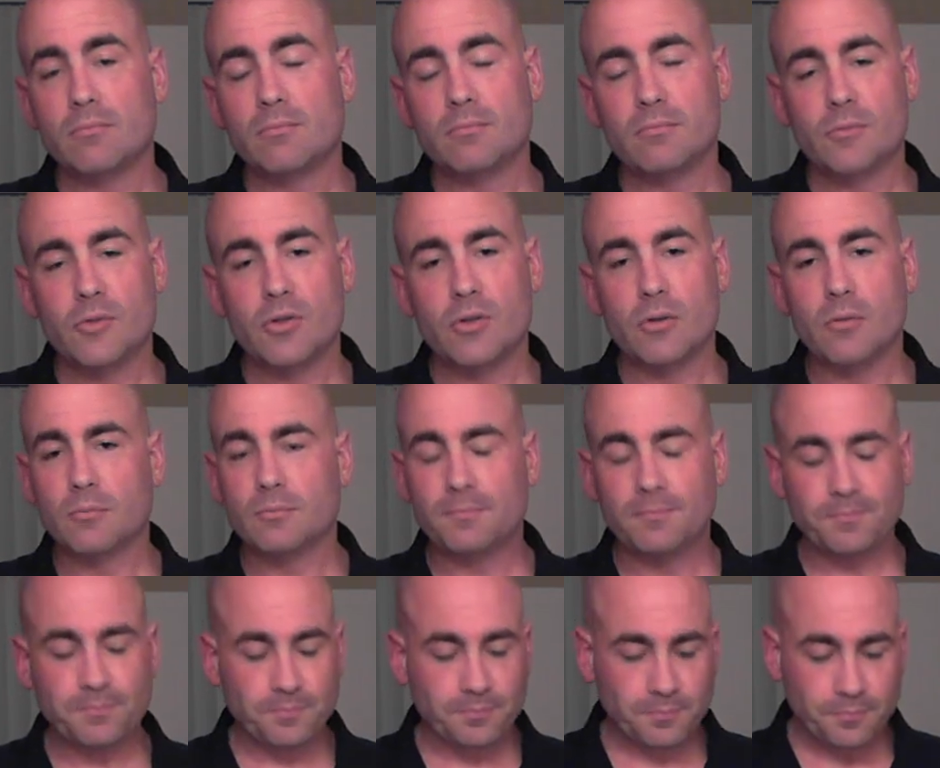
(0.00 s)
So
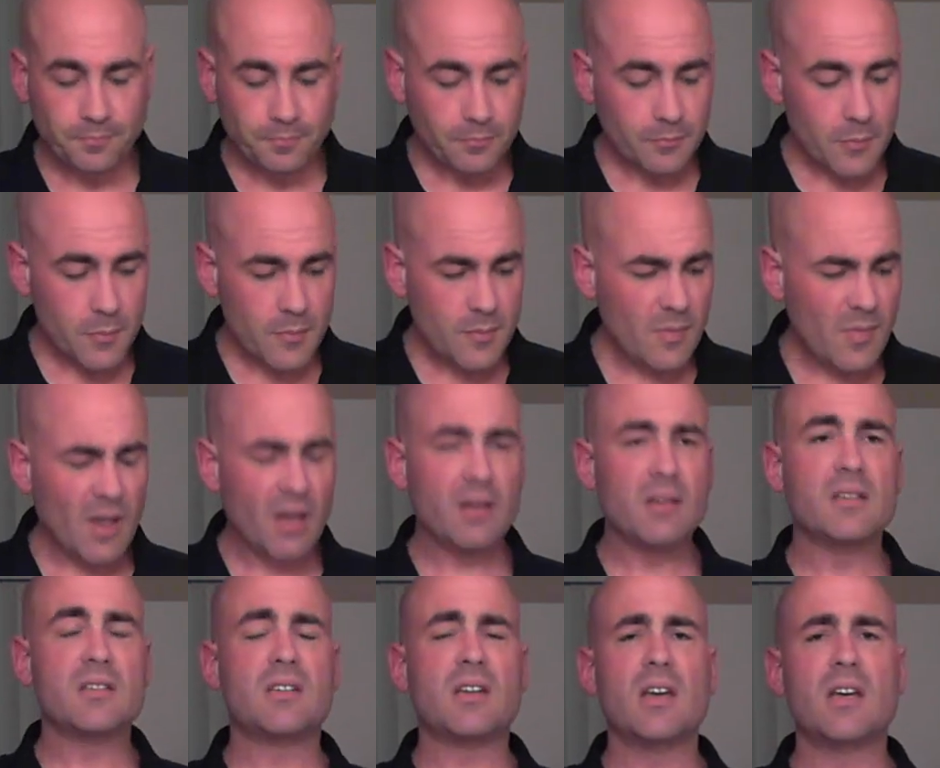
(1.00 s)

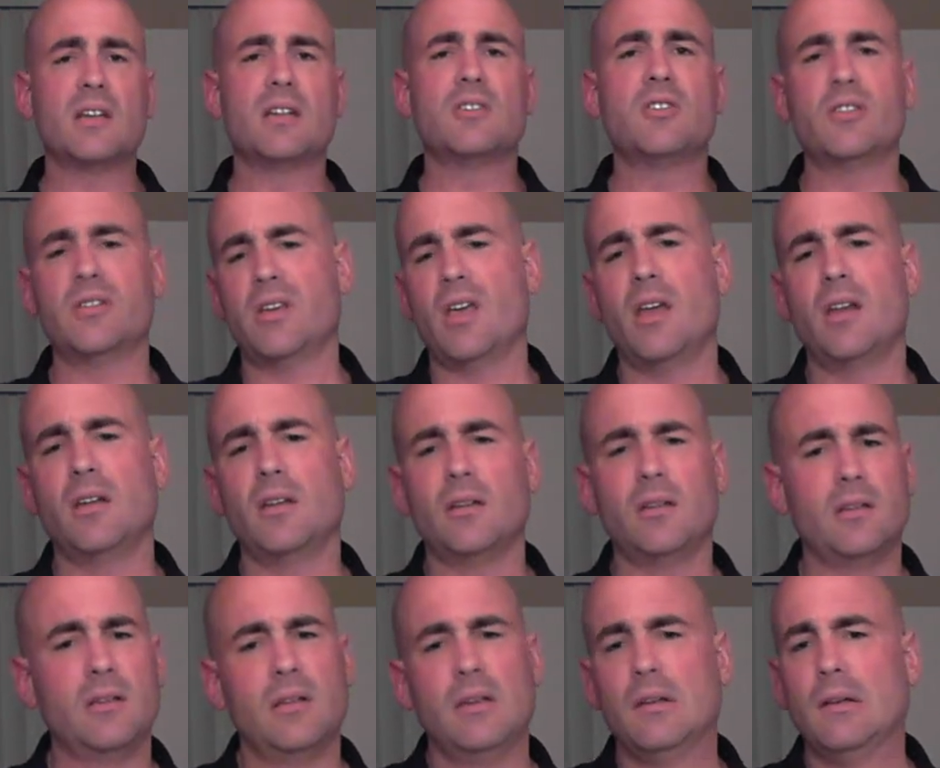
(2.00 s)
instead, it just kind
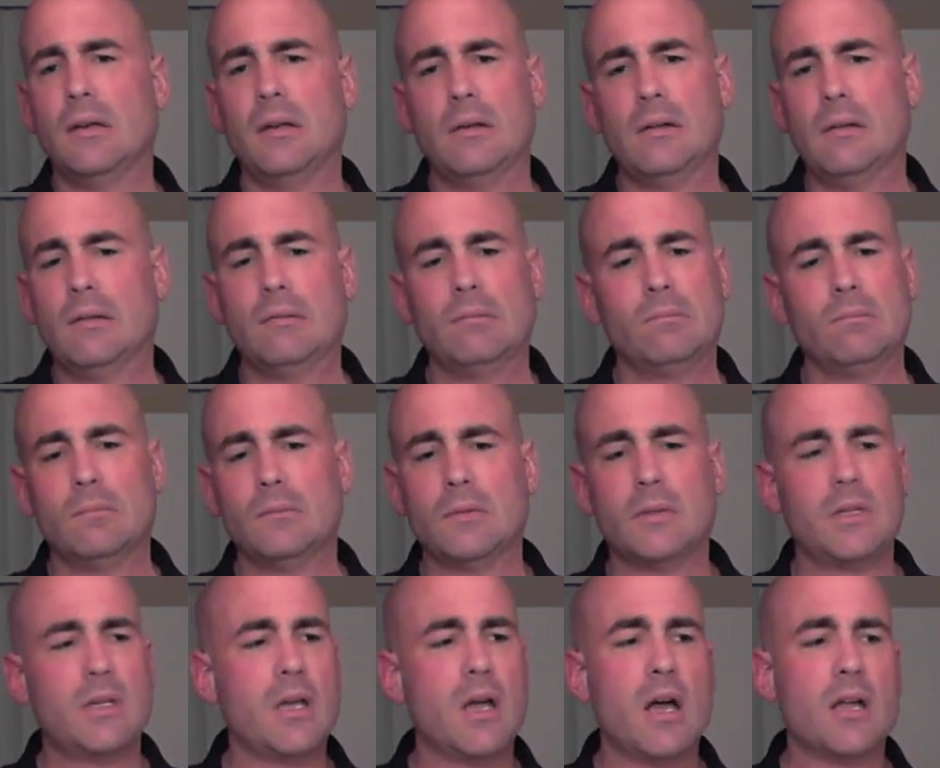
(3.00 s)

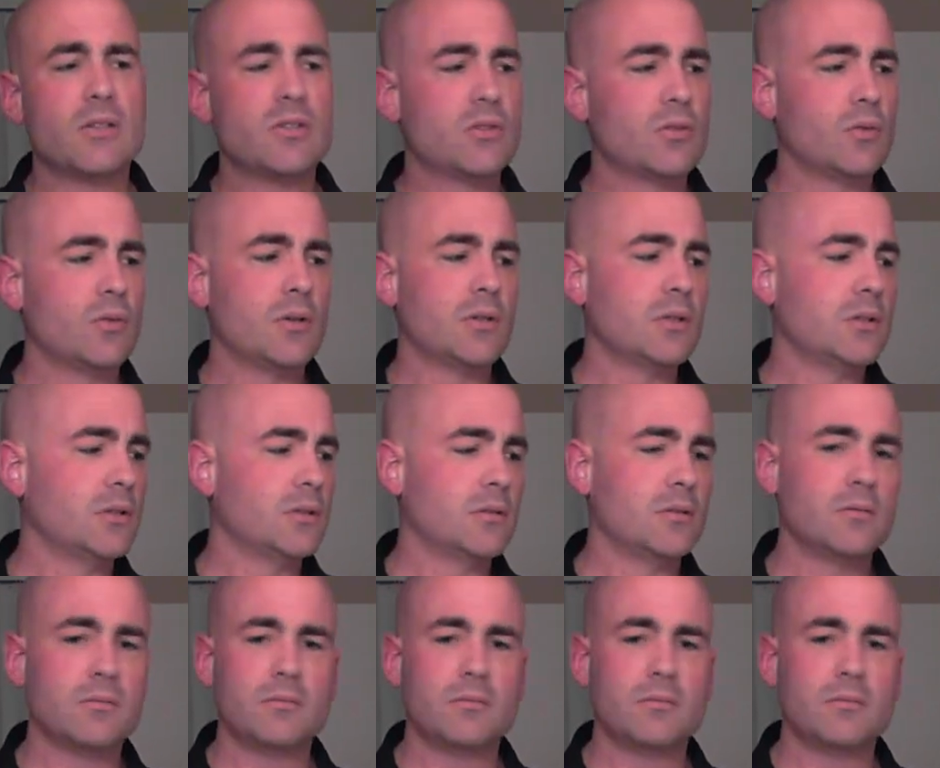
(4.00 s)
of got sort of